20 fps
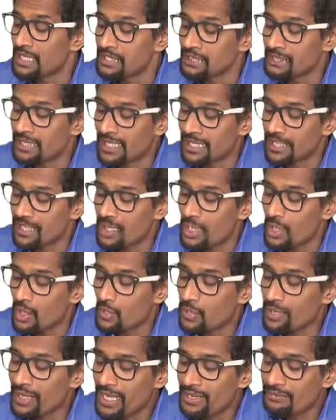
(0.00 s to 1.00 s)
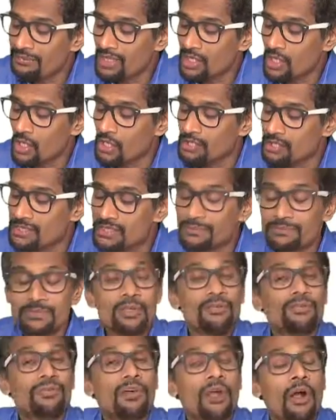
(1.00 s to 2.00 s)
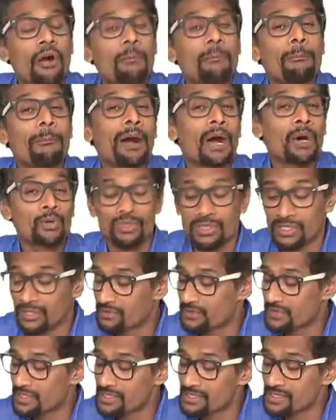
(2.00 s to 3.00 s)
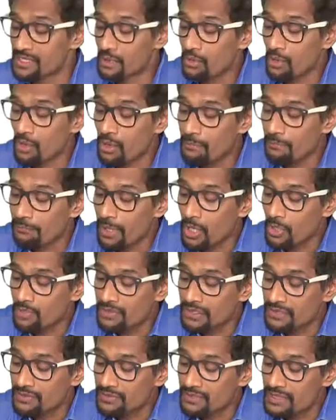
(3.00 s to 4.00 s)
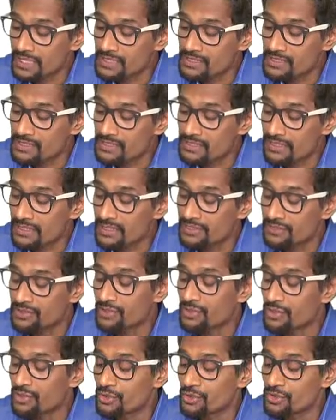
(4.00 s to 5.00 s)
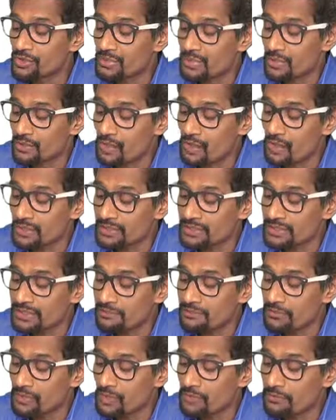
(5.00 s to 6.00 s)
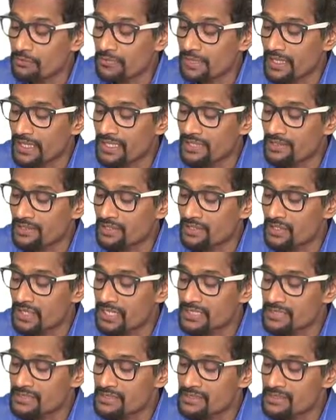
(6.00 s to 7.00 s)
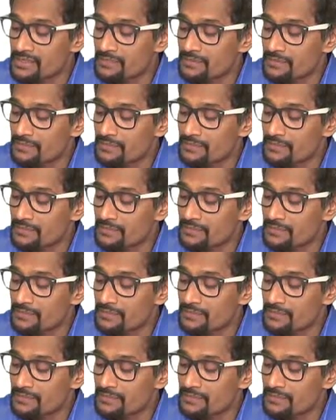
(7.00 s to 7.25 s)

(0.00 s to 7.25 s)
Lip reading: Then we have the concept of compound interest. Now, compound interest introduces the concept of interest